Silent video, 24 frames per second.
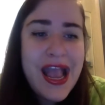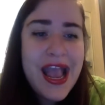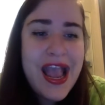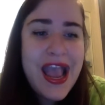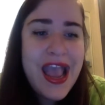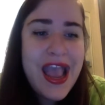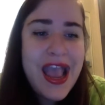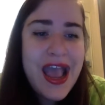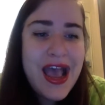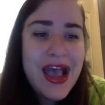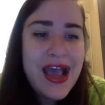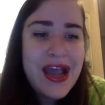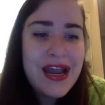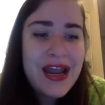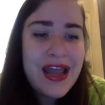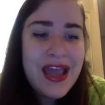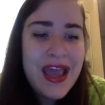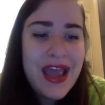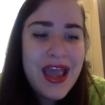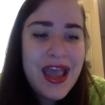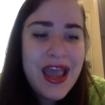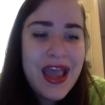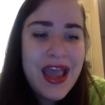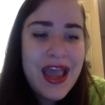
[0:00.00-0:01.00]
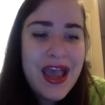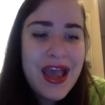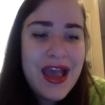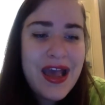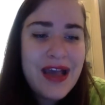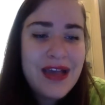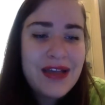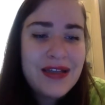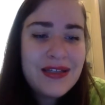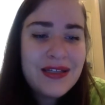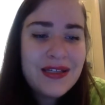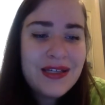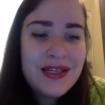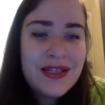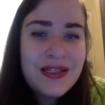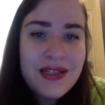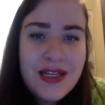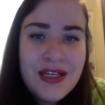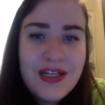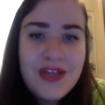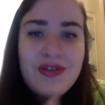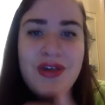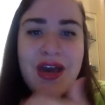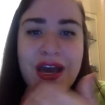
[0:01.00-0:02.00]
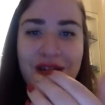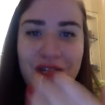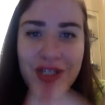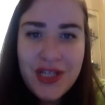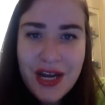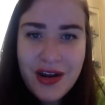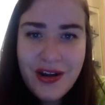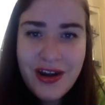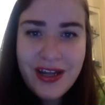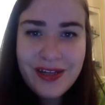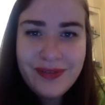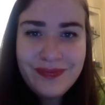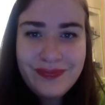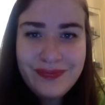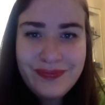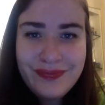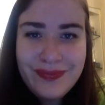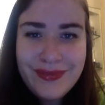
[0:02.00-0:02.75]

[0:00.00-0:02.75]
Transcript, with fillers: and and continue that sharing.